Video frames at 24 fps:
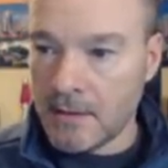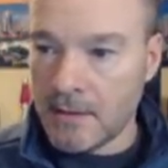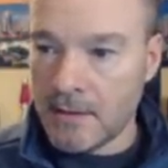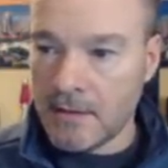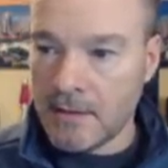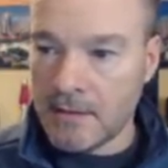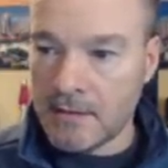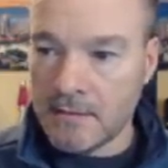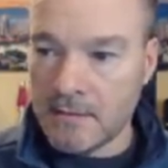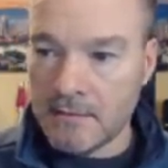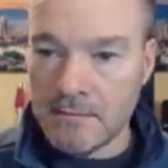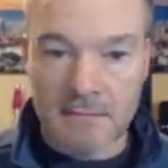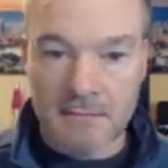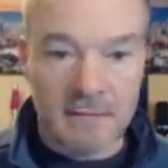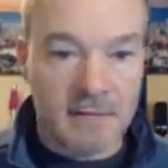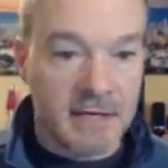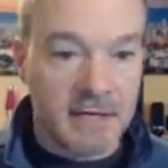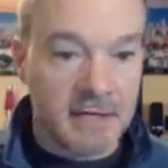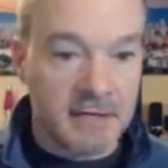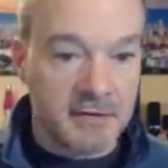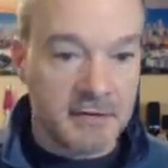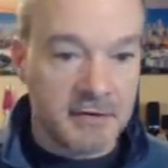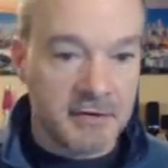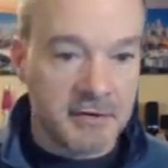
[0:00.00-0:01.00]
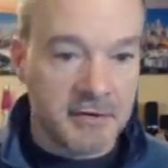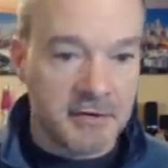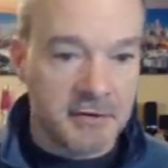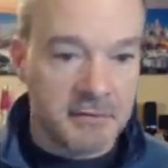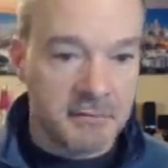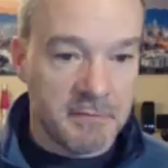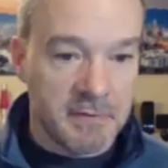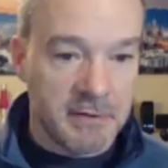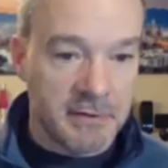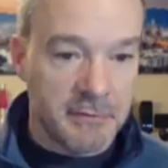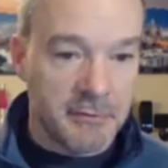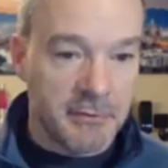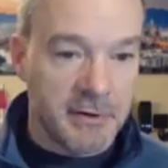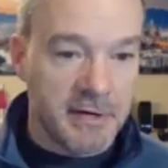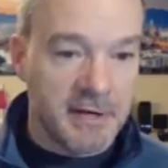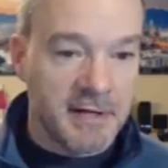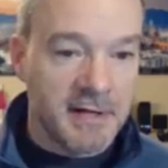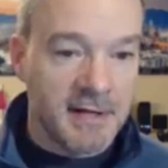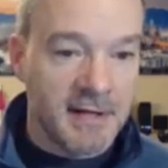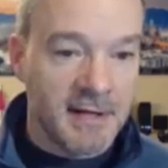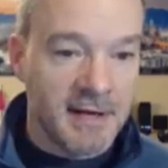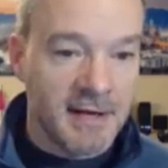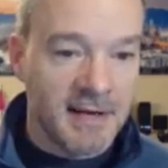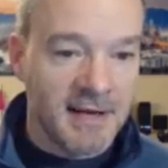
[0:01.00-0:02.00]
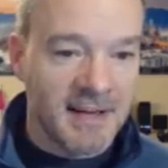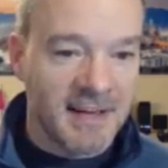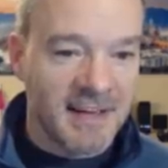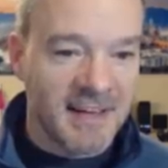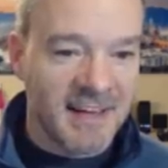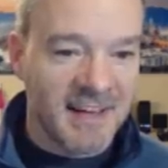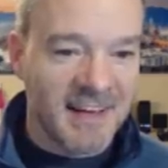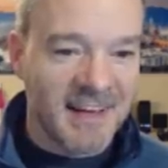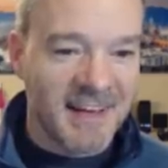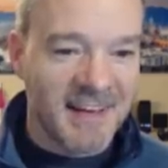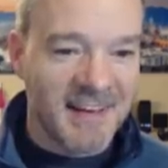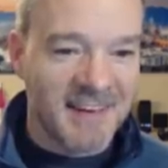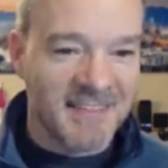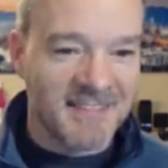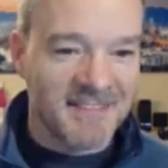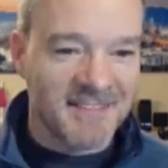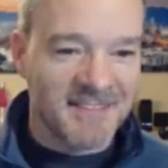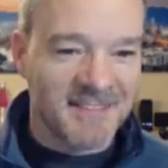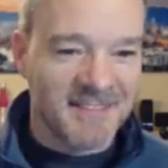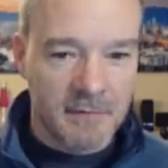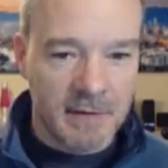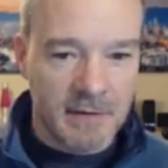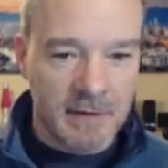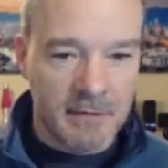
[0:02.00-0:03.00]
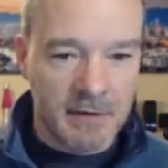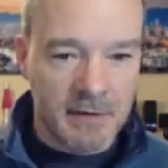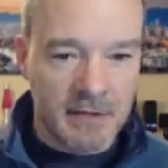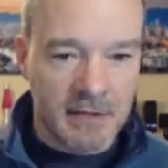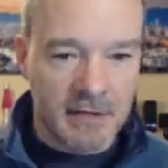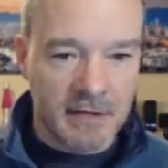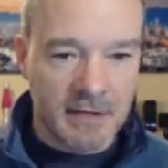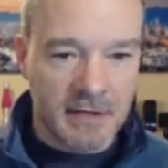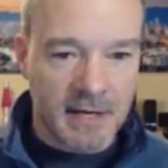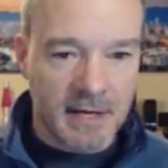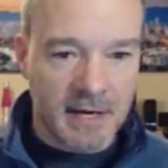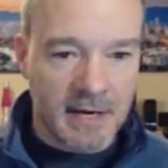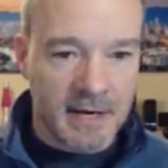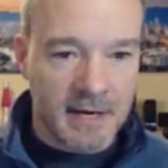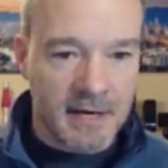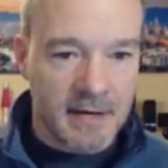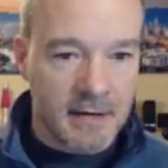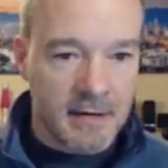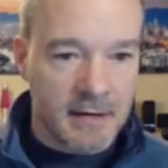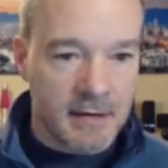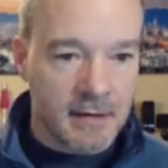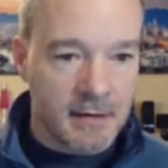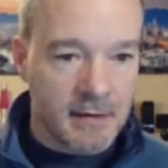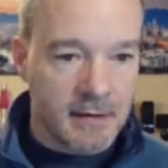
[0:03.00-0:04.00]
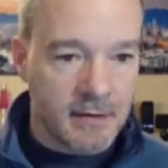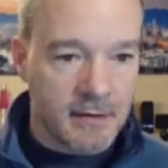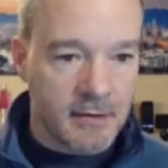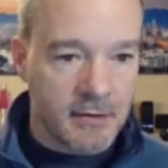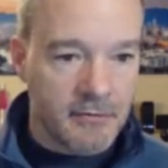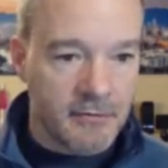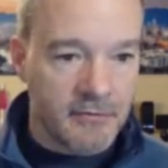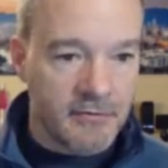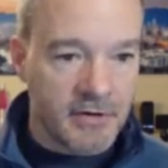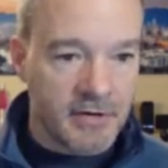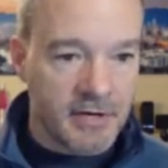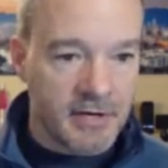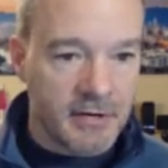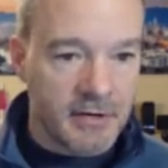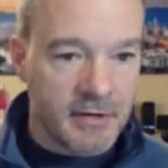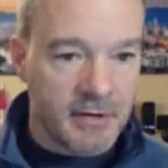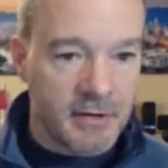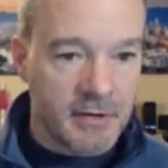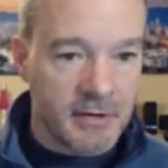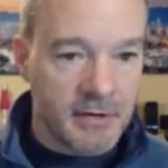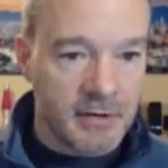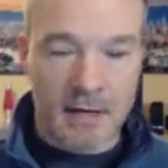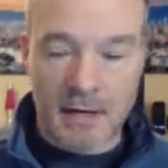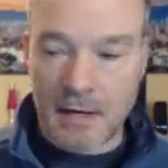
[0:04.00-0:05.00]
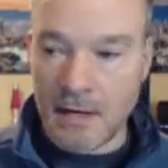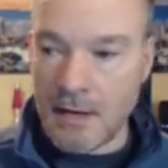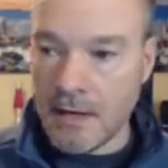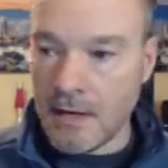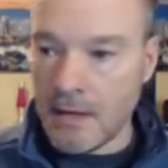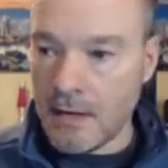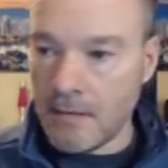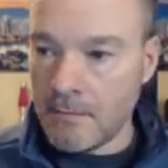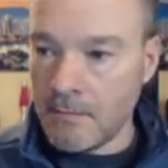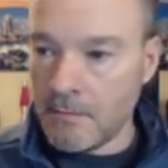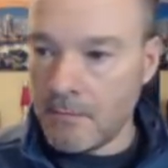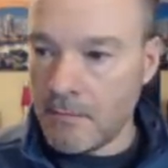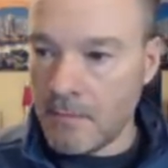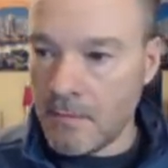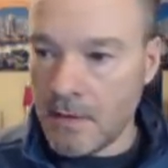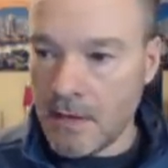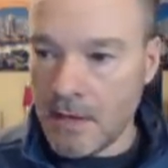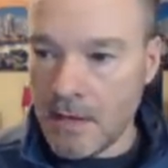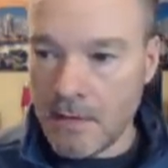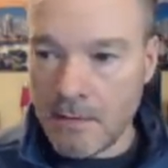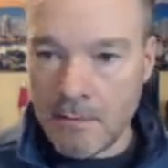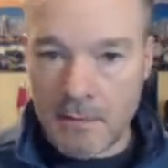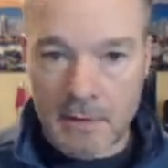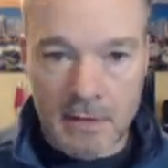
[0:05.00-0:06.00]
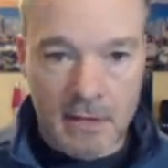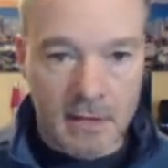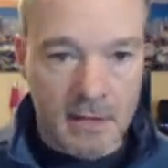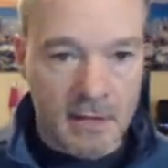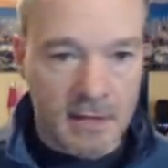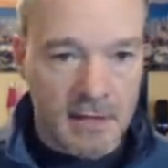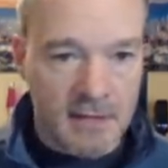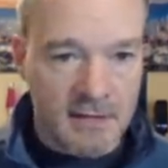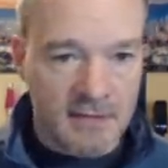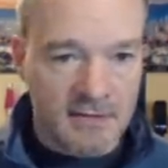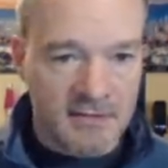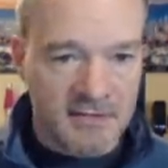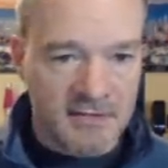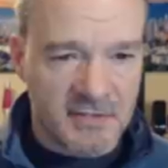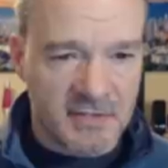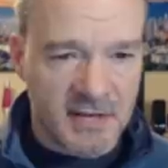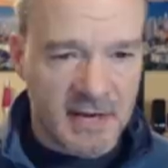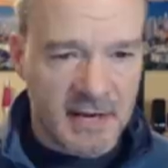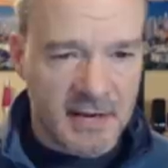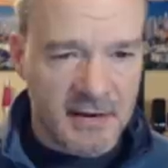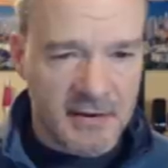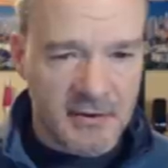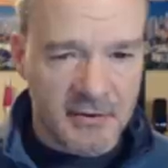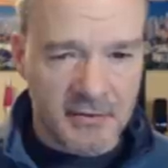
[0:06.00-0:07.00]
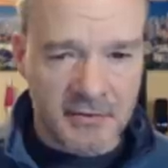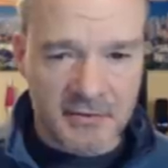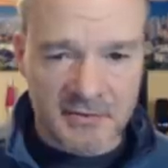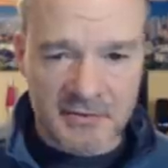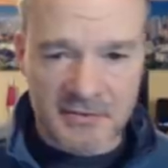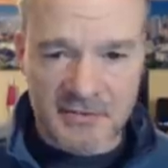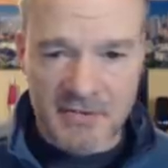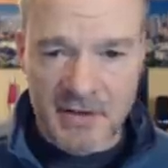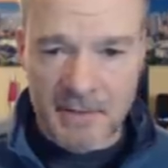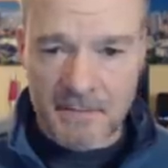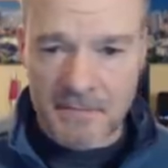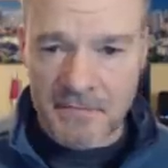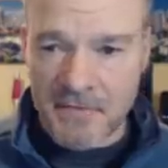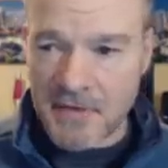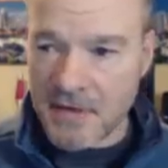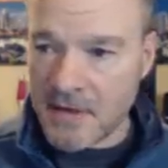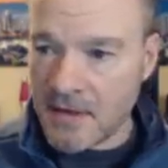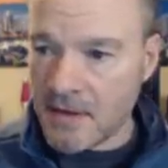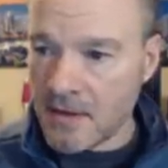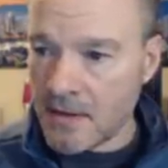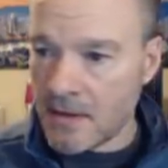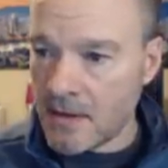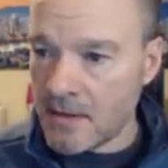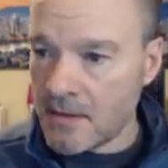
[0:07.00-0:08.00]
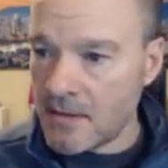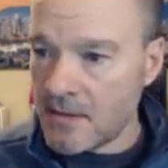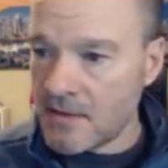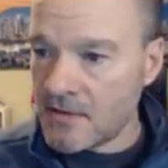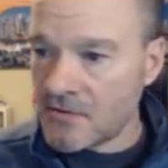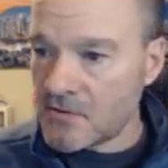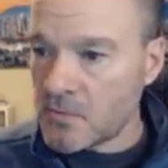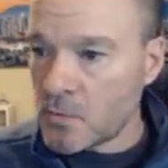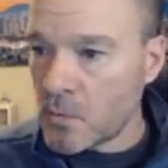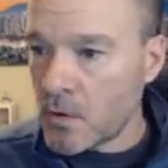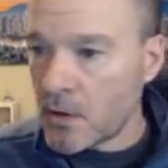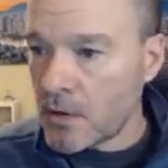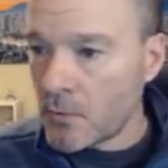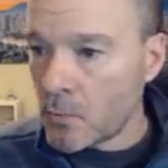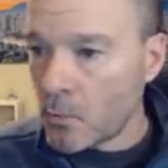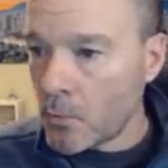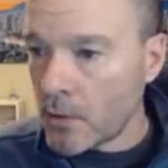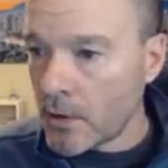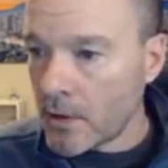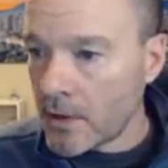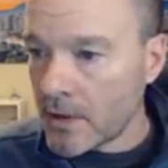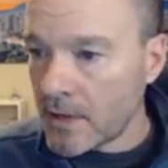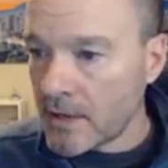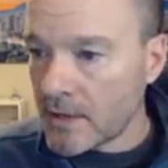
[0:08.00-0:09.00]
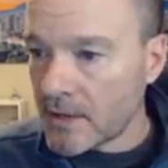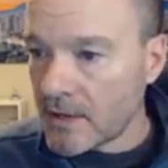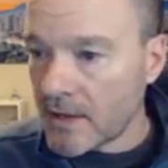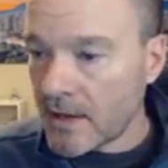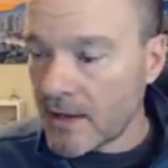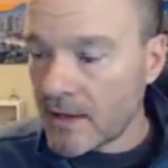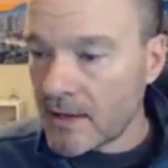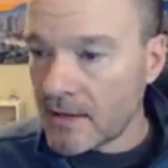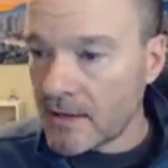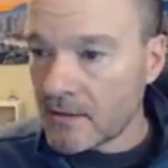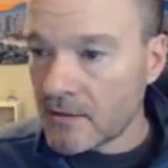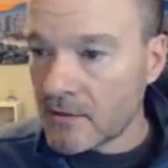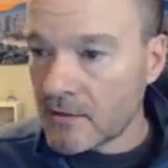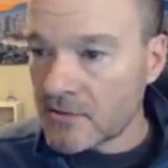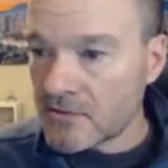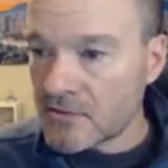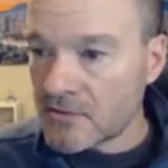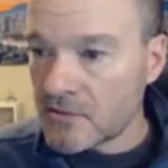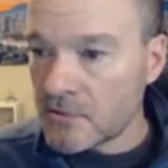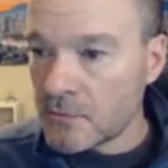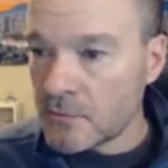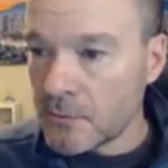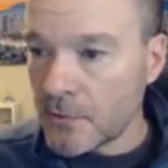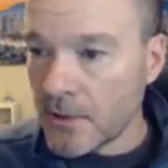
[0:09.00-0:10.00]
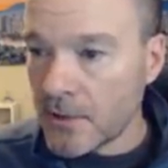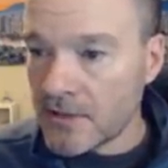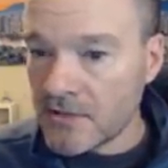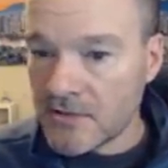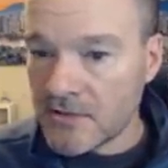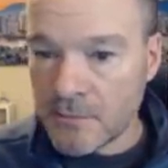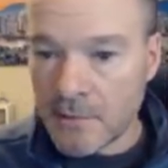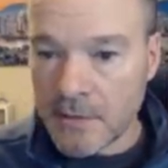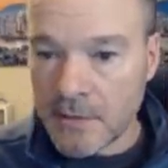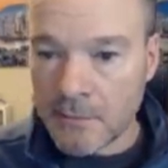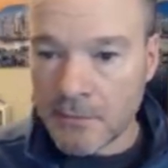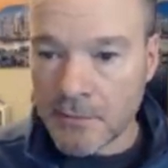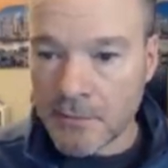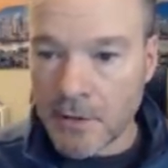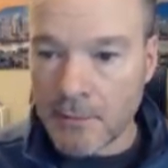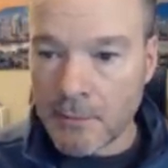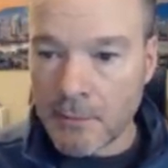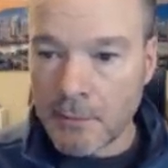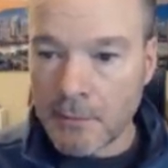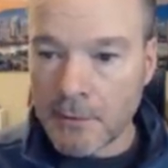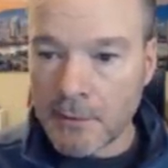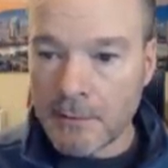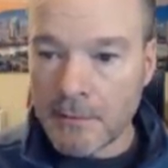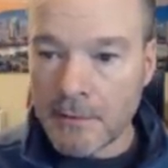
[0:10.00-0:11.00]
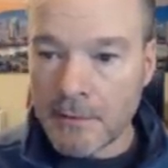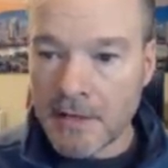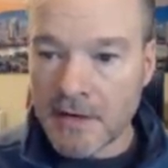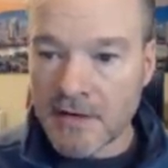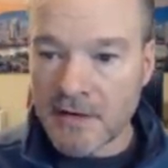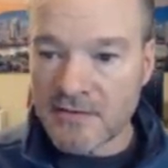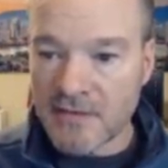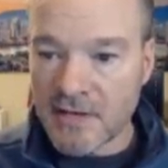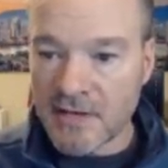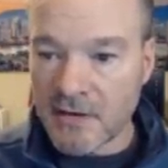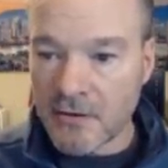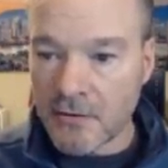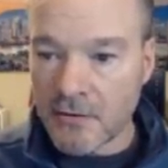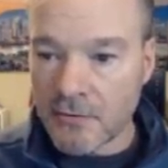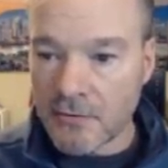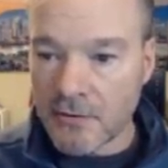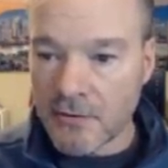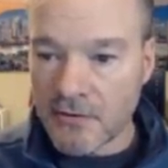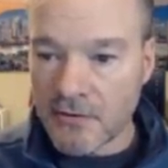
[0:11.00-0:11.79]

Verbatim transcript: It, it could be real. Um, maybe a little higher over here, and maybe it's, I don't know, there's something in this one where it kind of looks too bright to me, probably because I know